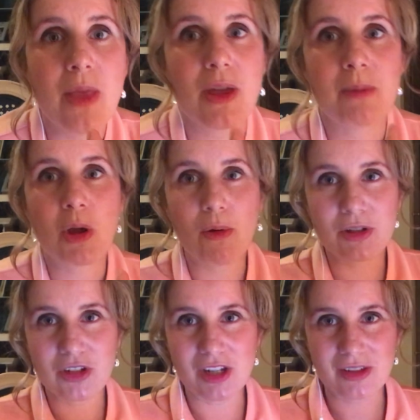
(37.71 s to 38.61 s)
that I'm
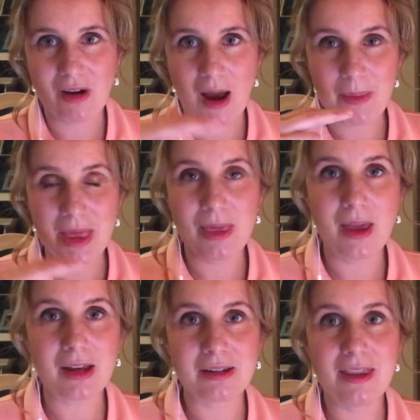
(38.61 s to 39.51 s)
going to describe in
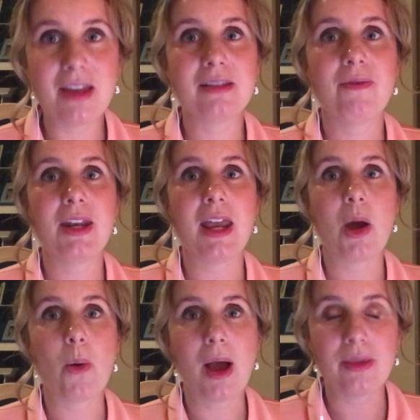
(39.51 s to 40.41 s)
this
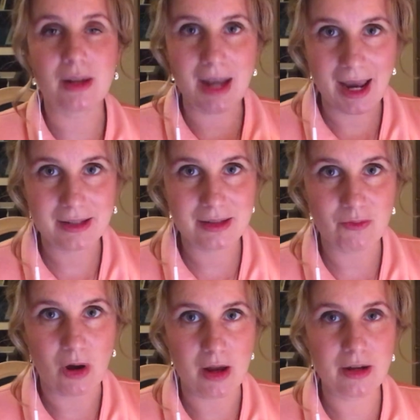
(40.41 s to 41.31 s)
video and the next
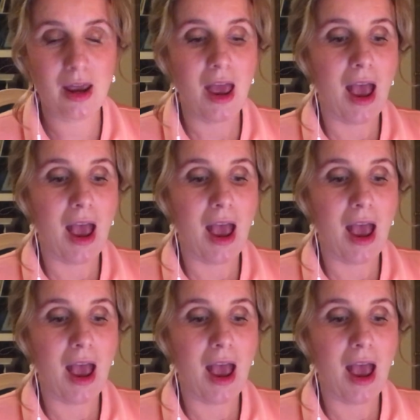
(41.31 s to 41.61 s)
one.